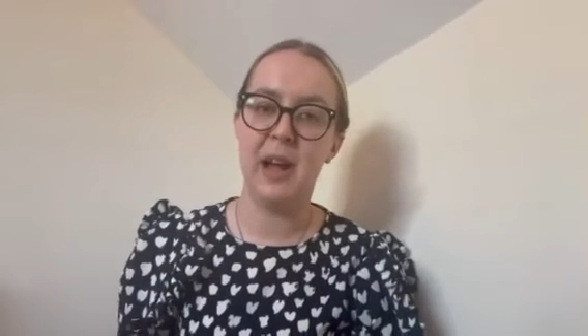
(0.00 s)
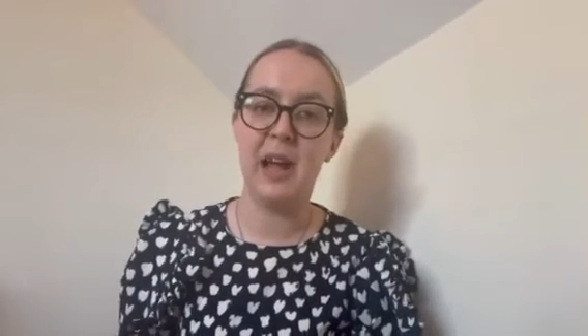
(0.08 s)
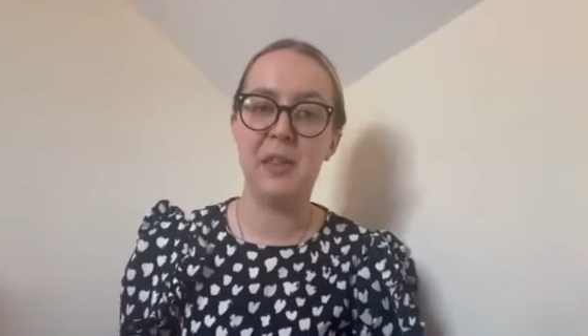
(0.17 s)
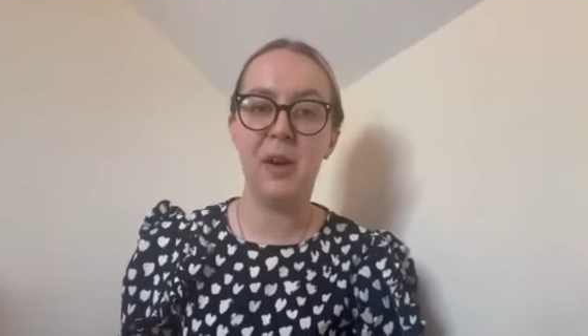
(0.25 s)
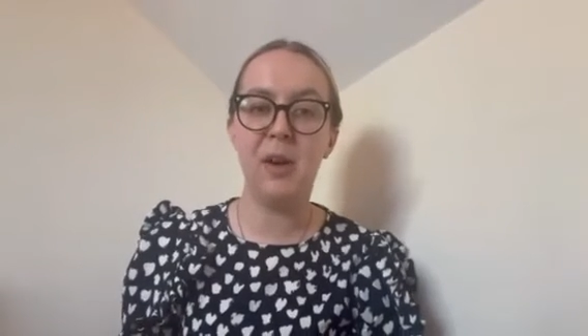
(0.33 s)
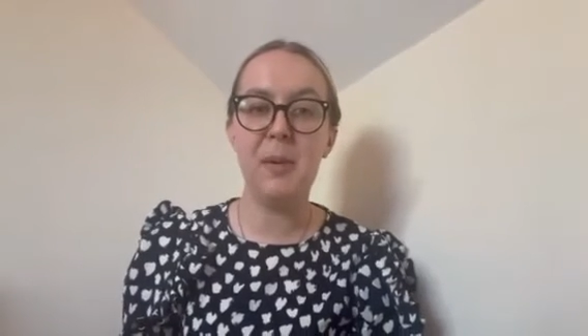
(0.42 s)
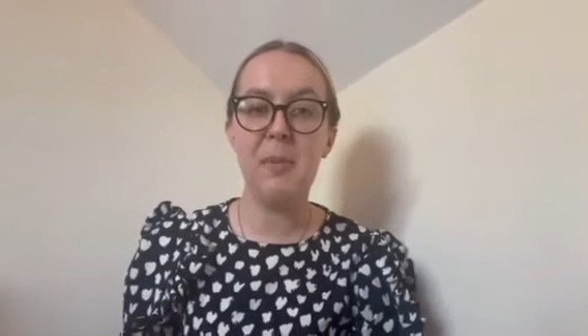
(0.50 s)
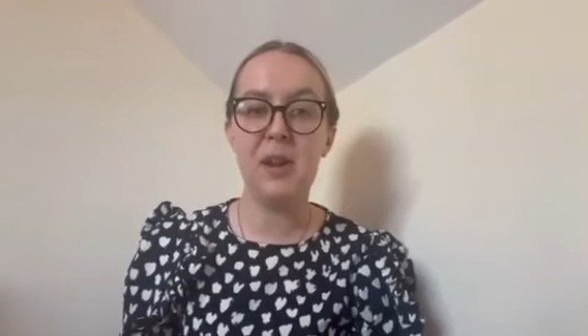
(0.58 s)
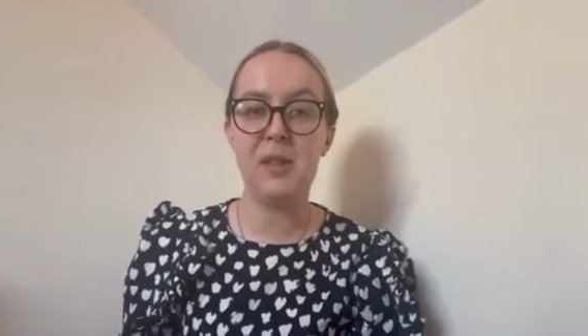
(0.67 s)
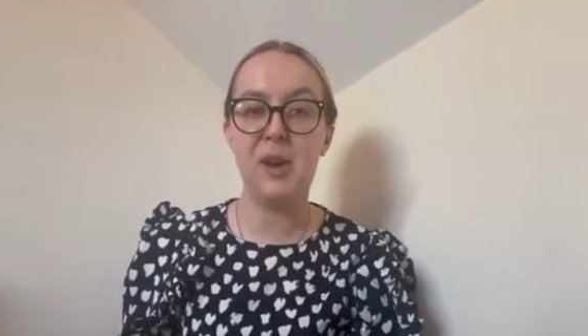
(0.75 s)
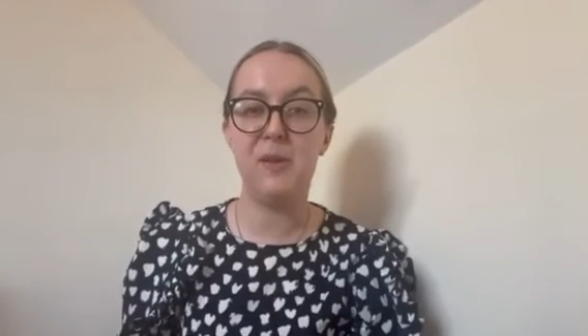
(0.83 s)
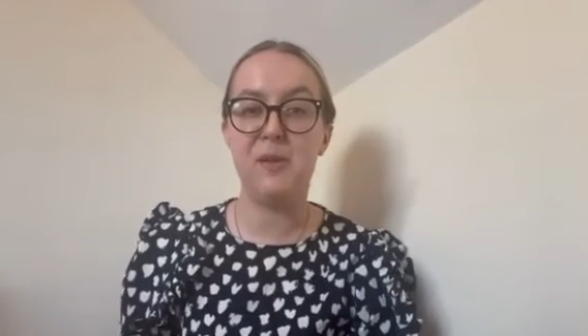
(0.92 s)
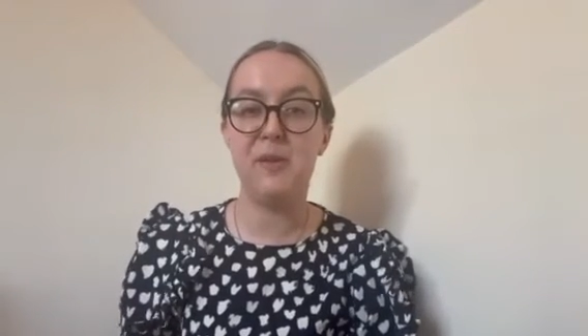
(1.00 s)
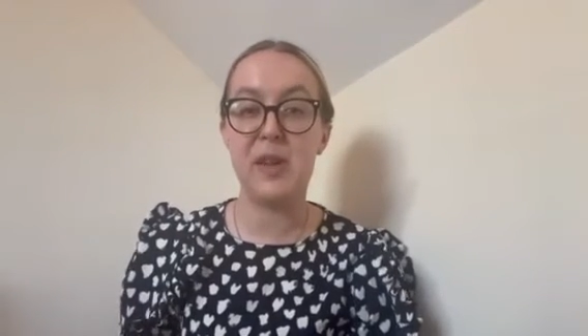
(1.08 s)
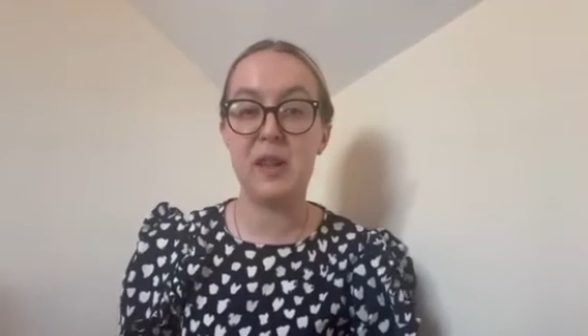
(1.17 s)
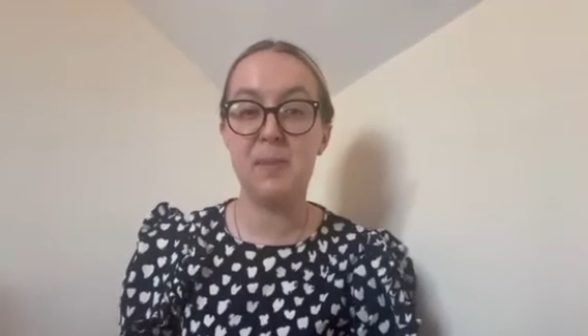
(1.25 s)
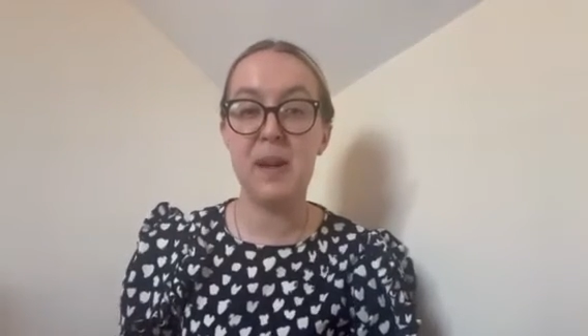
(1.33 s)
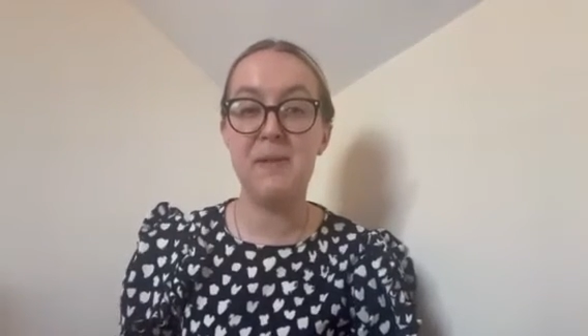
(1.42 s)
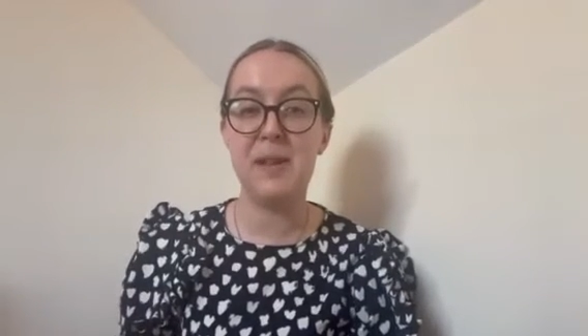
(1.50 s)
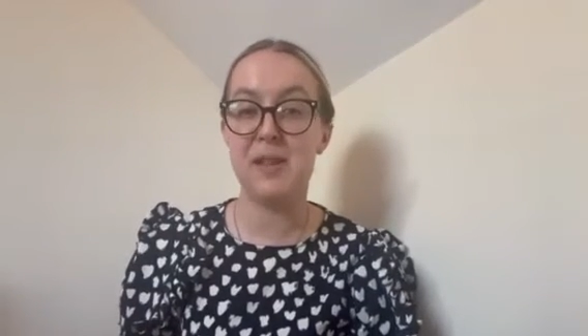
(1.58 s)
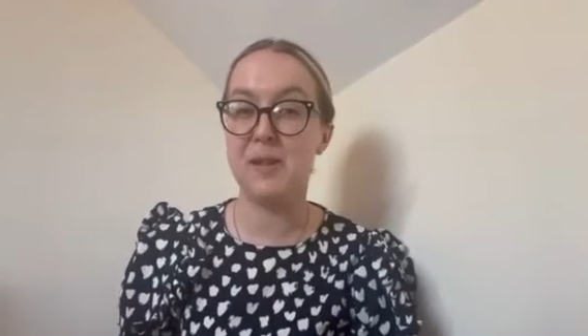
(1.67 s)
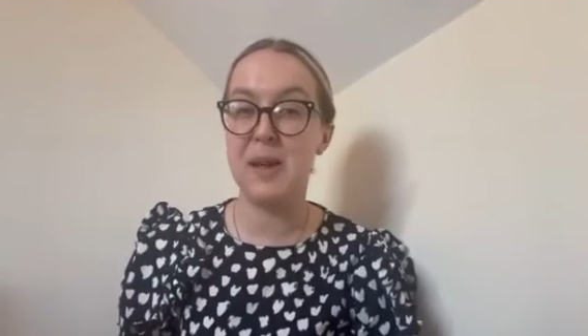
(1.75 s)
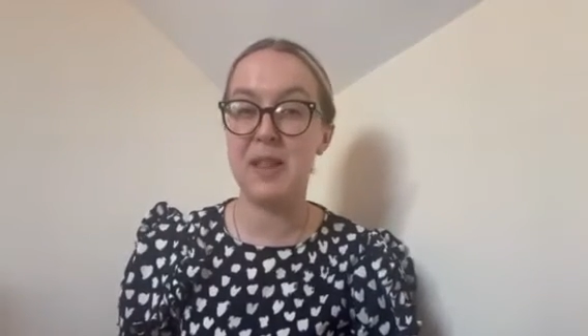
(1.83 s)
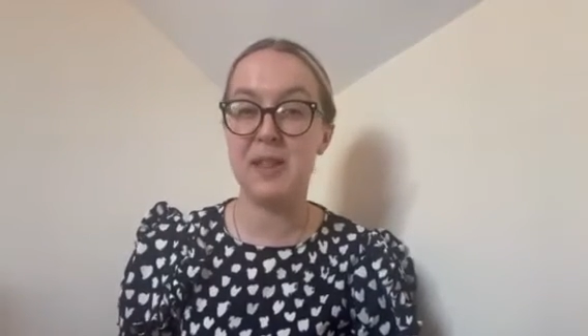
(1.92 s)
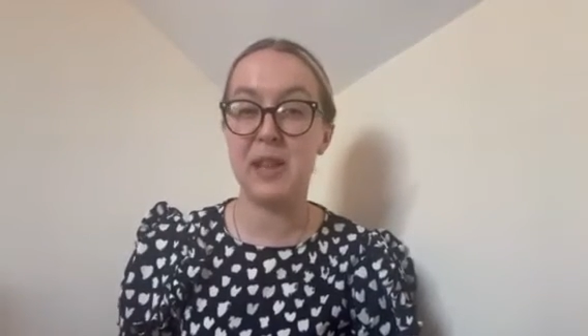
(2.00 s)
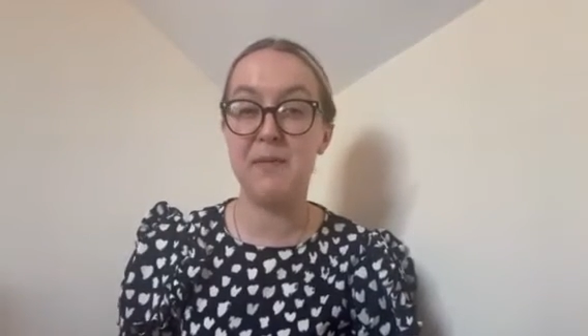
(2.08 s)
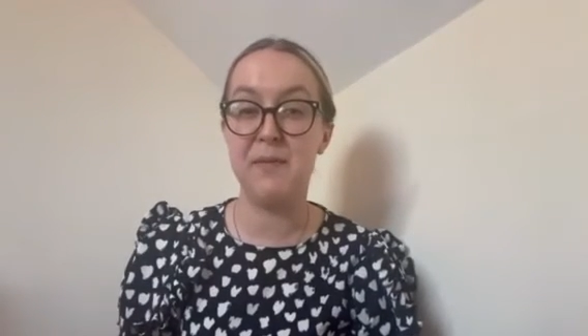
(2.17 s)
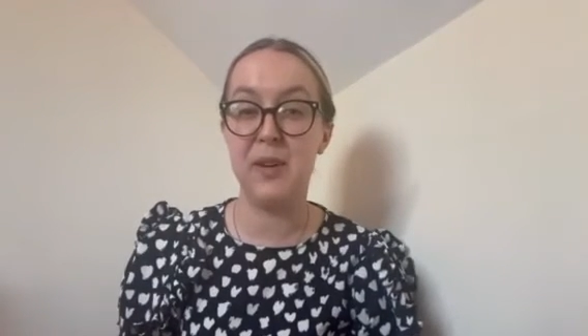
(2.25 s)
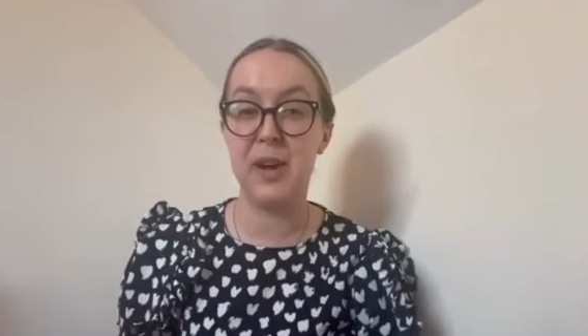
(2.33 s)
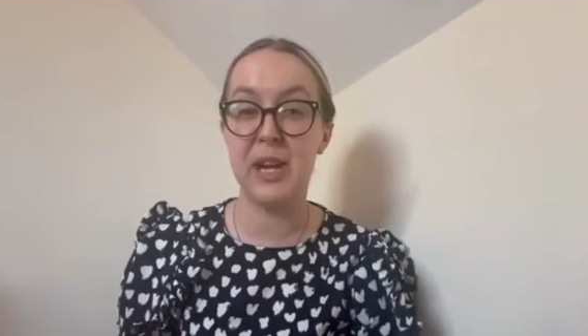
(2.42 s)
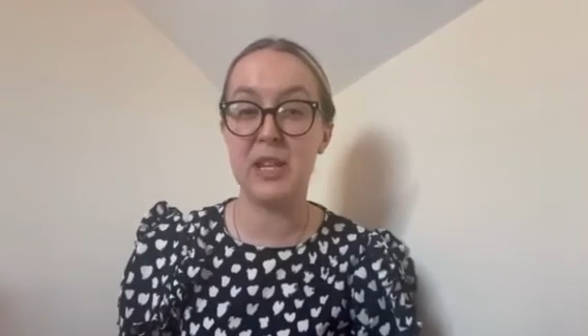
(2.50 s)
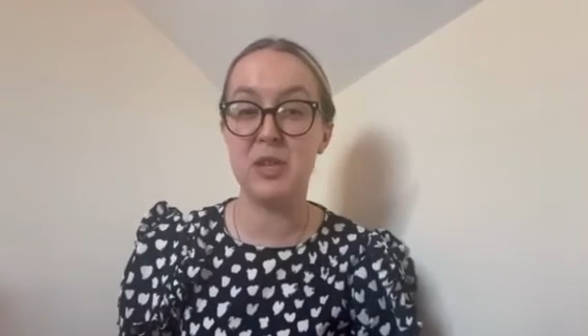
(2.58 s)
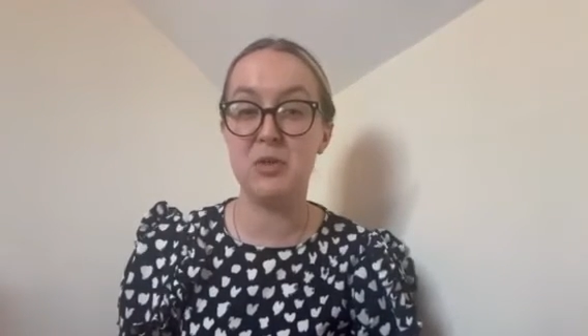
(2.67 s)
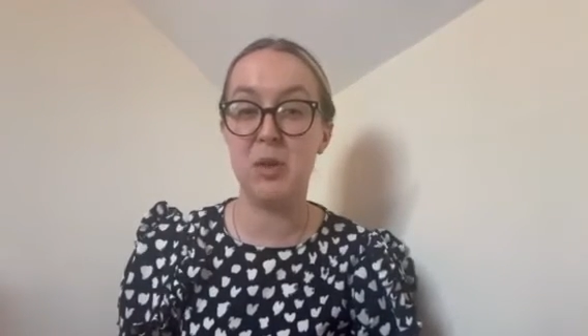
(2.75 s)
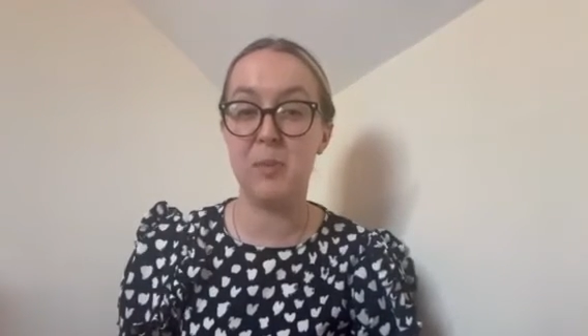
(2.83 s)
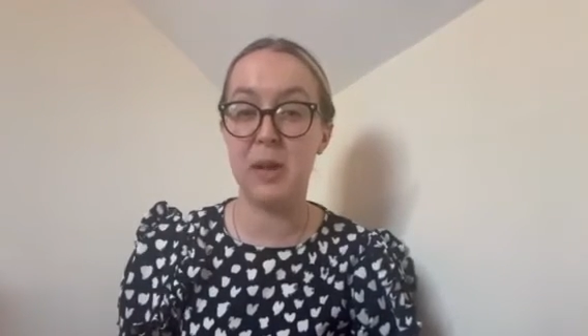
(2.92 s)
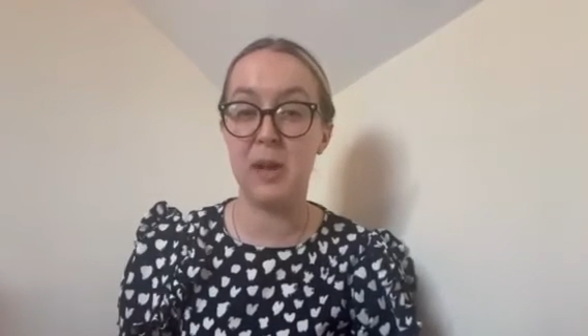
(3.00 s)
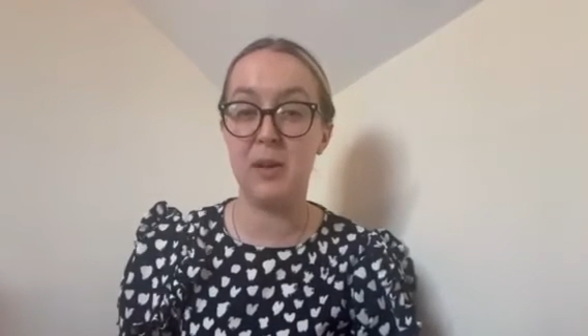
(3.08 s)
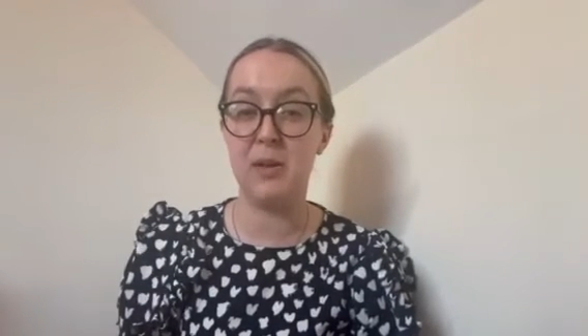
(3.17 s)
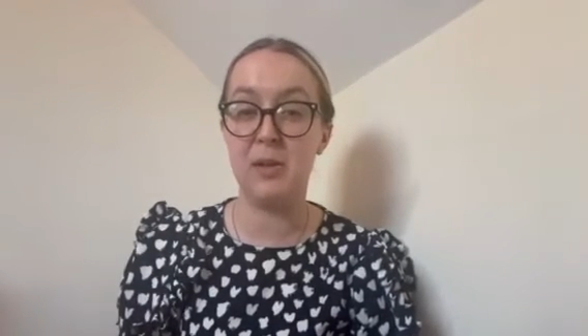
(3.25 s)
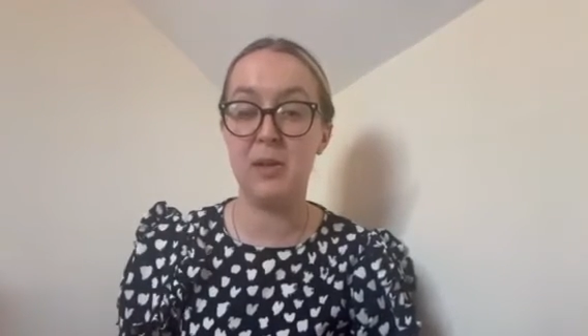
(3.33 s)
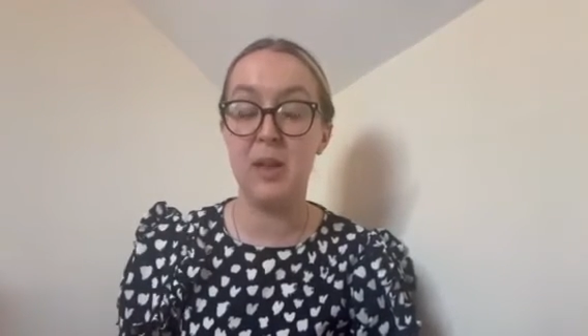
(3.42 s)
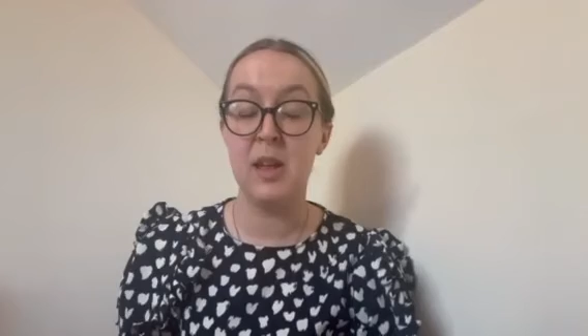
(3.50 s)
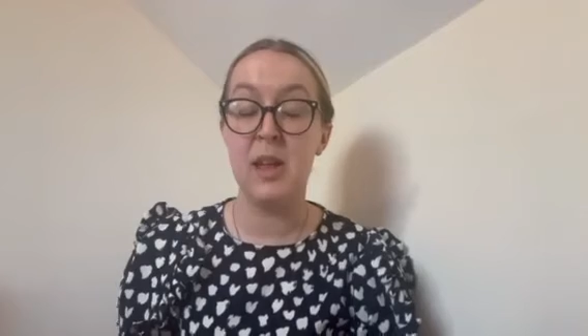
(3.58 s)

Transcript: as I myself have experienced domestic and financial abuse.